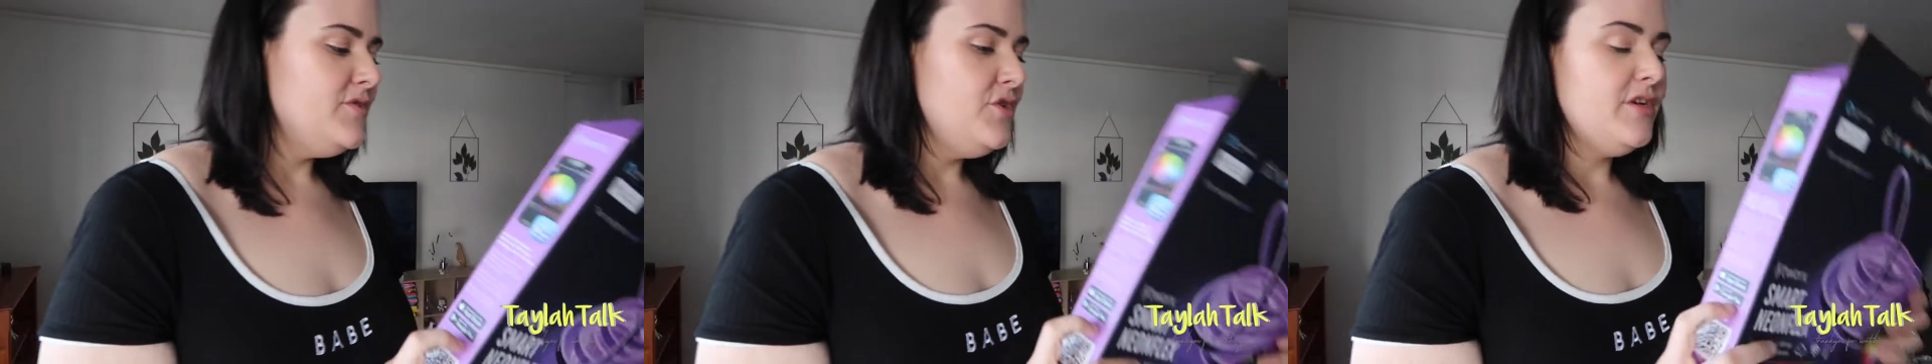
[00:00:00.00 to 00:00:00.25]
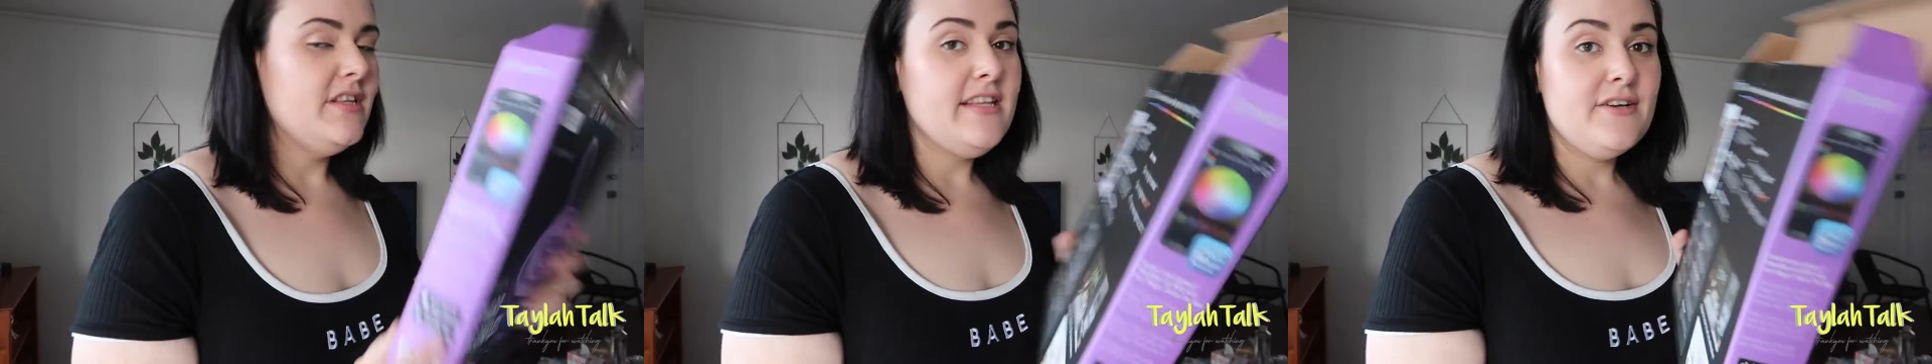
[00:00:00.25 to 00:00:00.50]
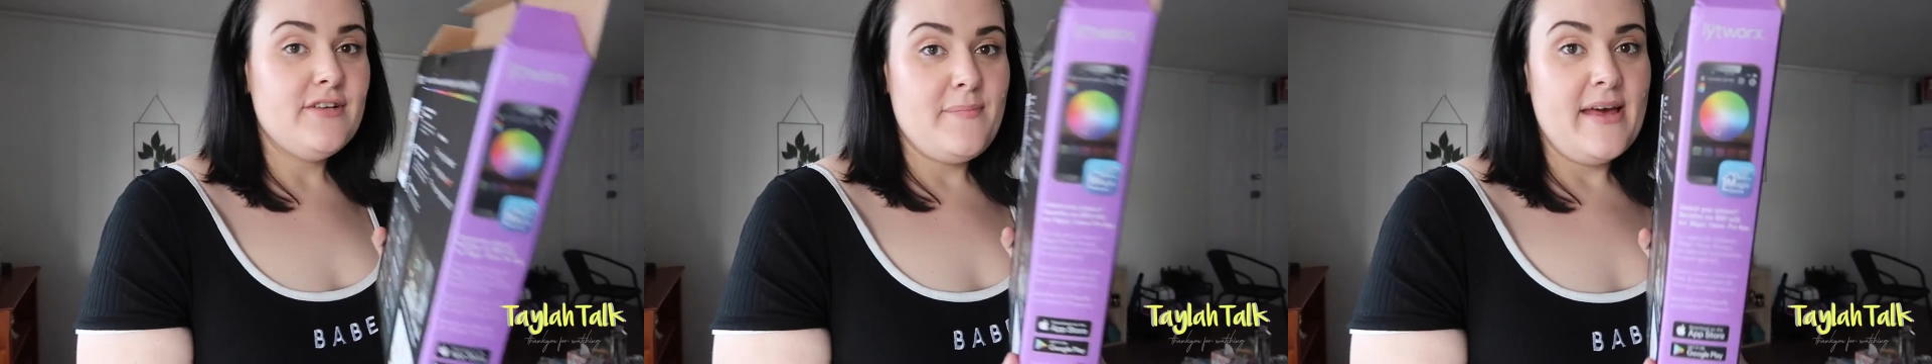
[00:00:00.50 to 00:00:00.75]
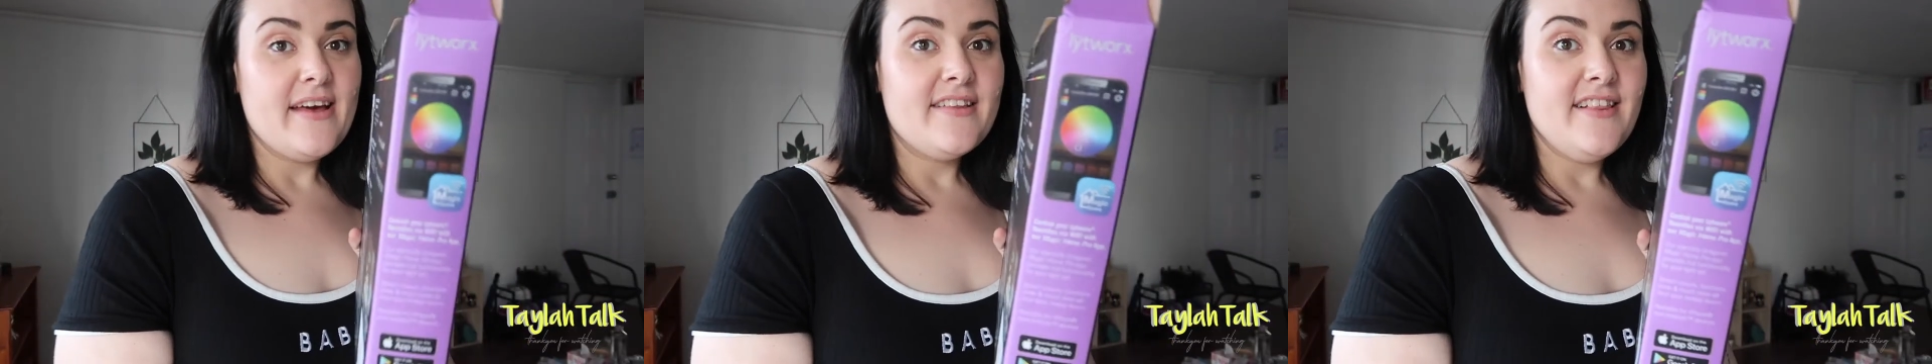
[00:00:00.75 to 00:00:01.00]
you can literally
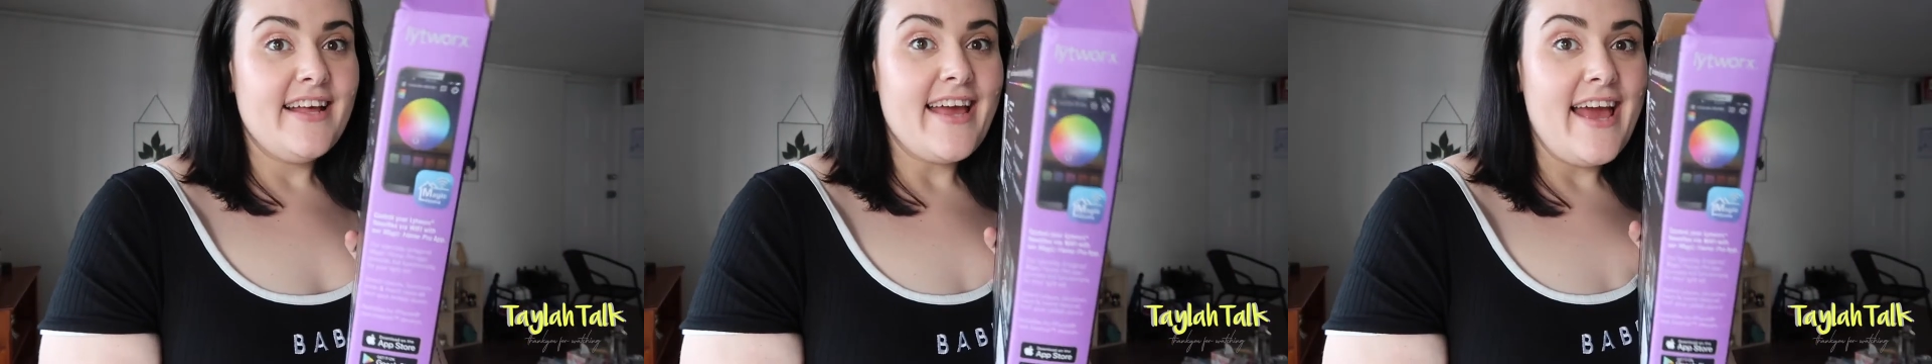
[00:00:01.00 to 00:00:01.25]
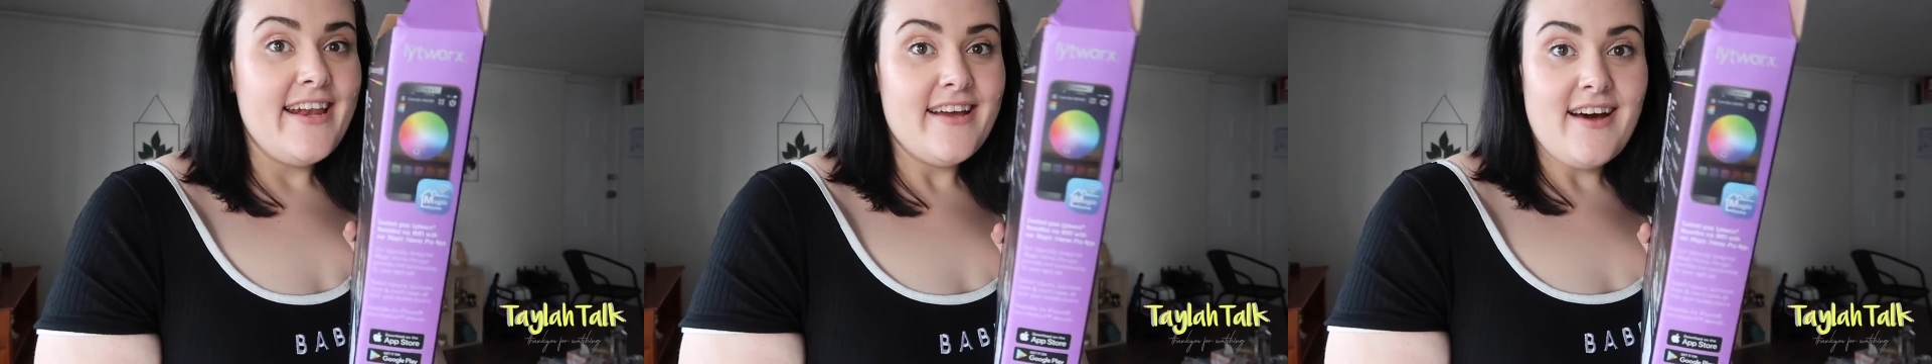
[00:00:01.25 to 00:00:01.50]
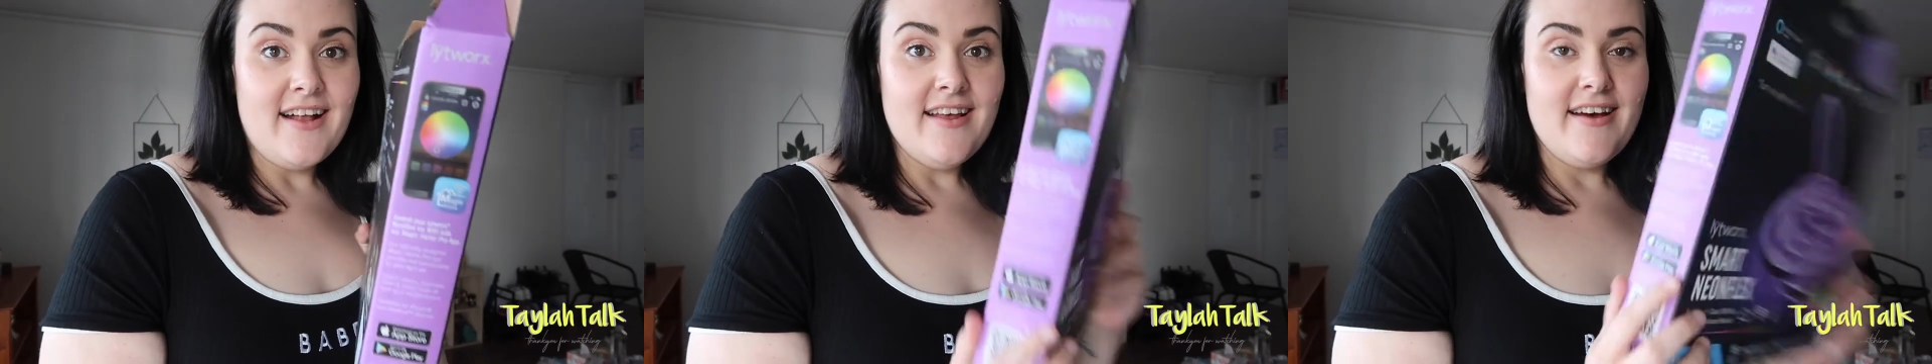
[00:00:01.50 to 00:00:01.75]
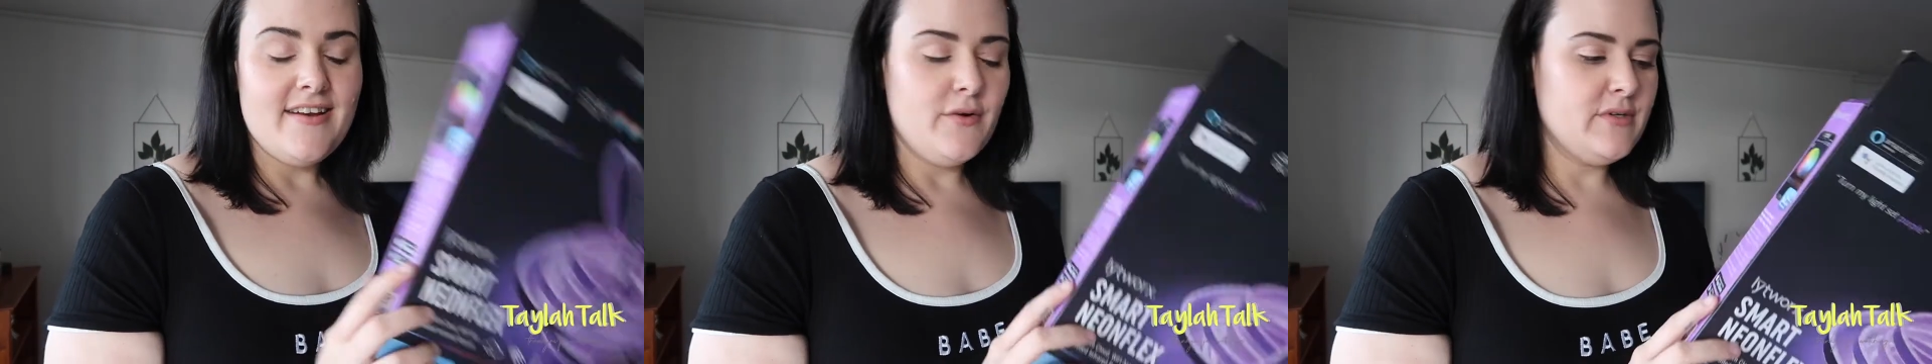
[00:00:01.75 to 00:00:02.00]
pick like any
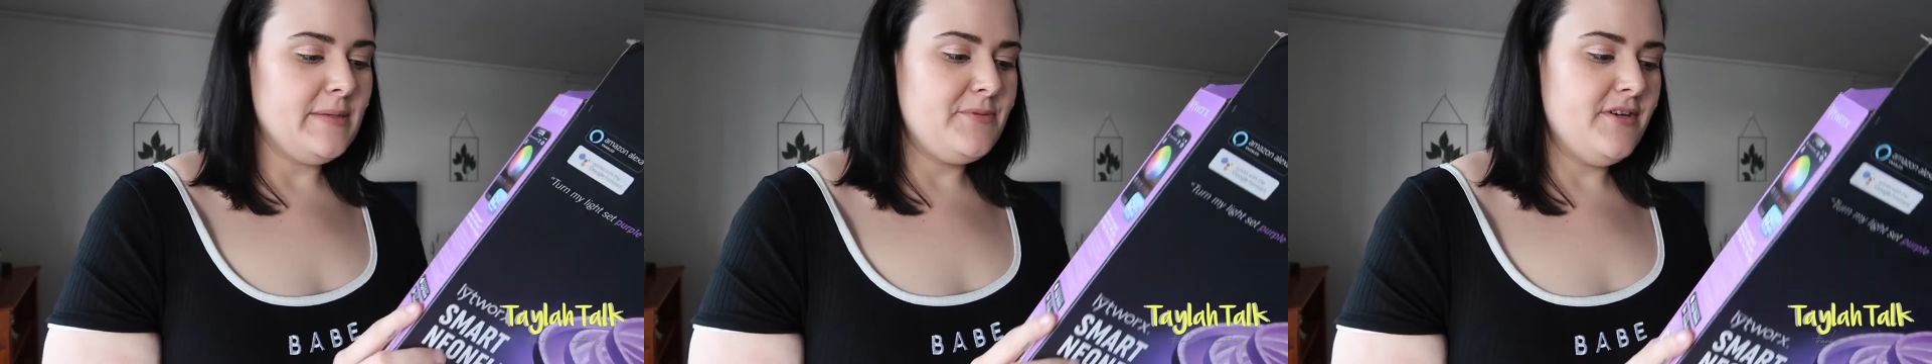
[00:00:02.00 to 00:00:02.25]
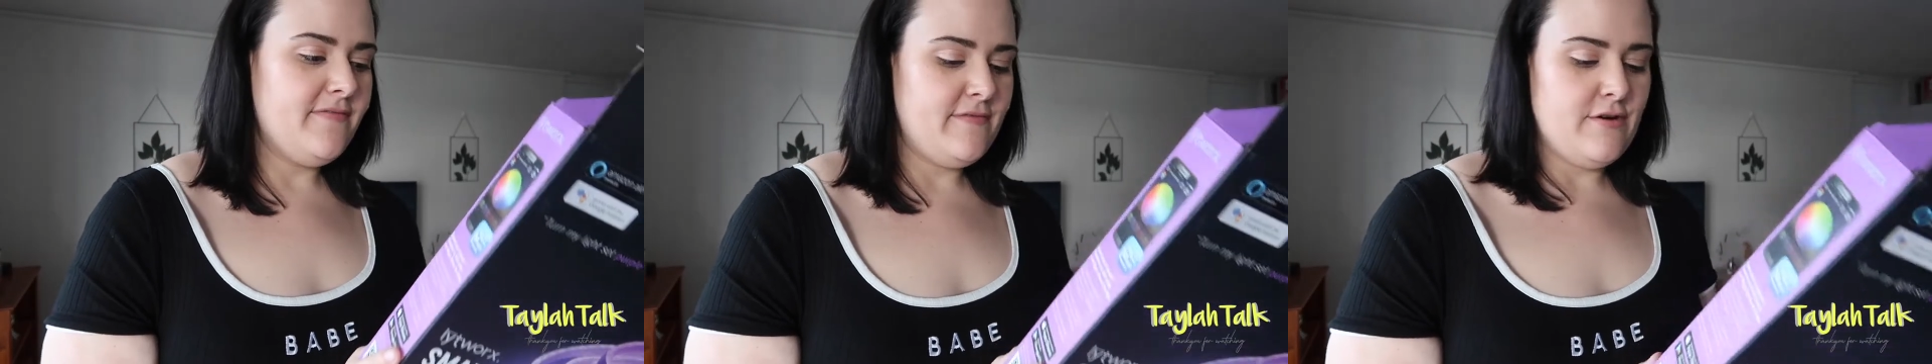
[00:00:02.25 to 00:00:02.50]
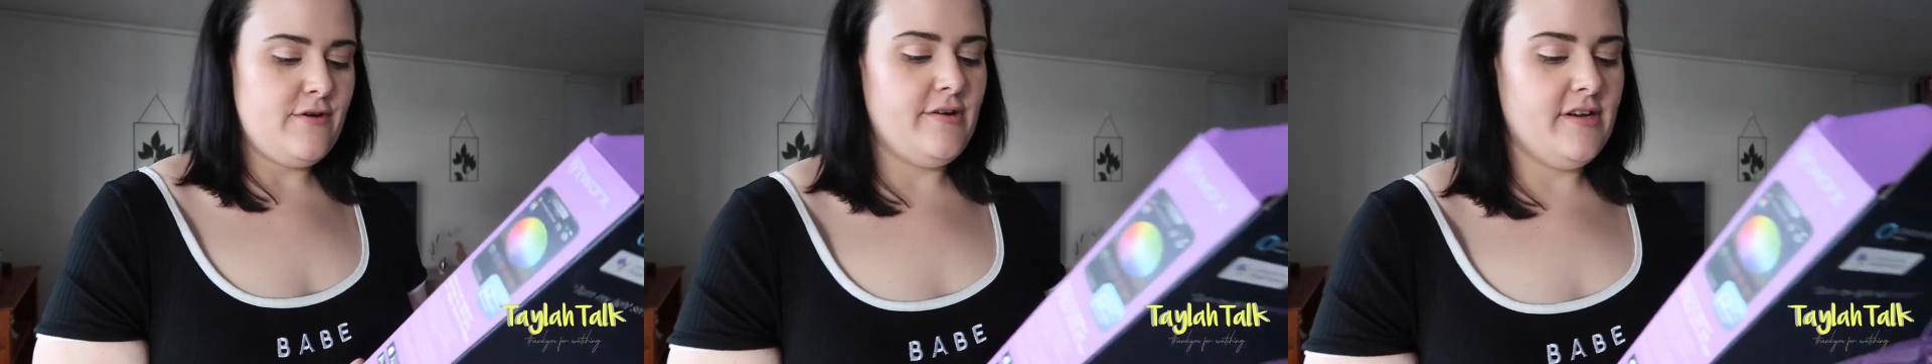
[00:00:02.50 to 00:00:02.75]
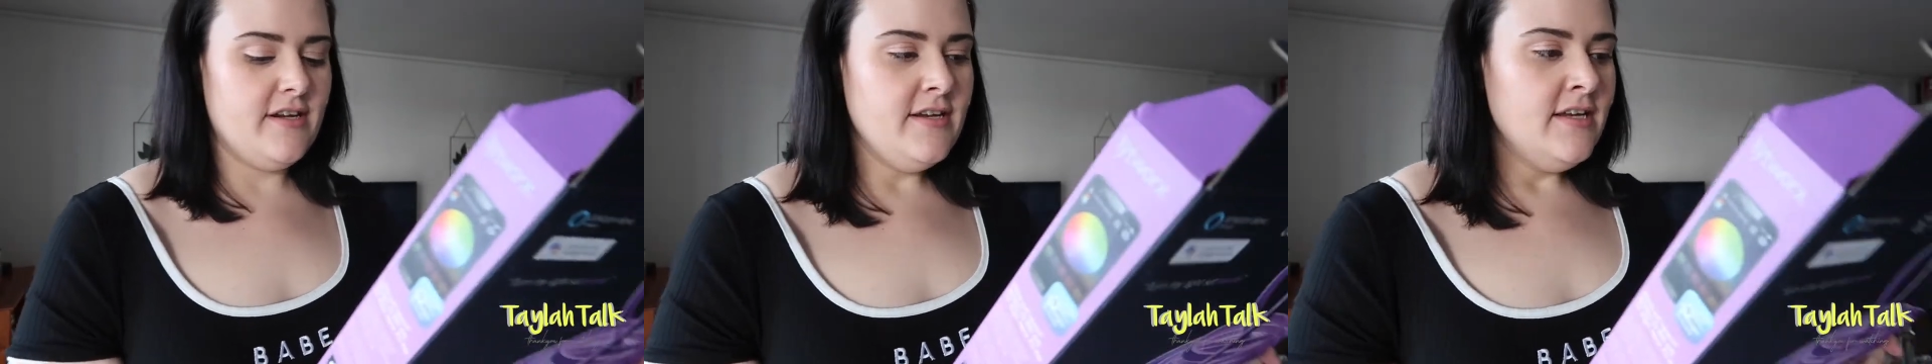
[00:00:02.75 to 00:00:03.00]
color, it hooks up to your
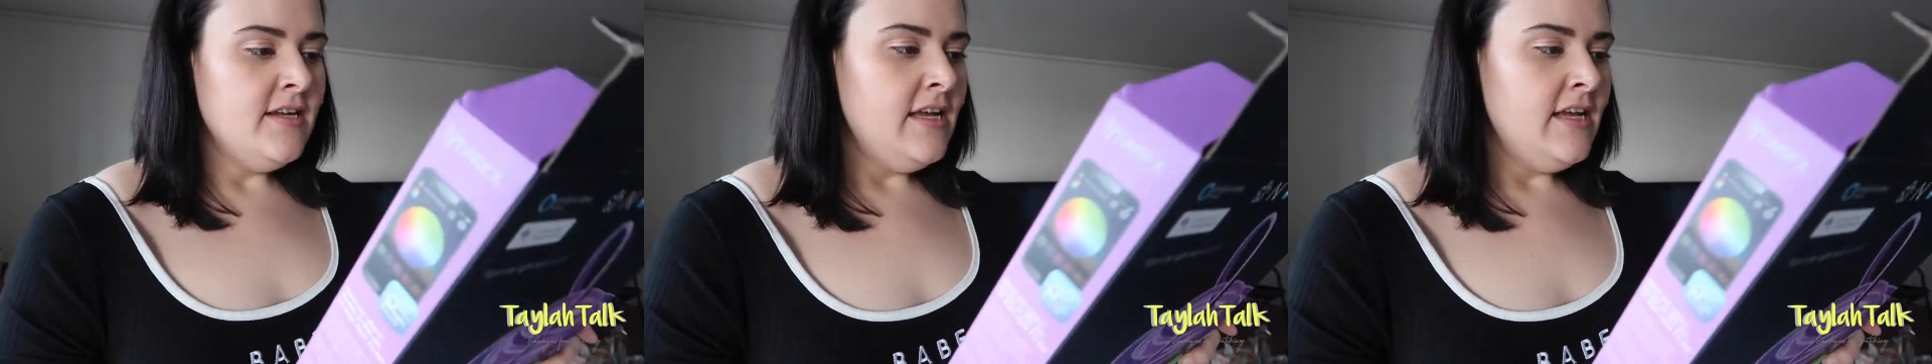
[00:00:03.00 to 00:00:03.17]
phone,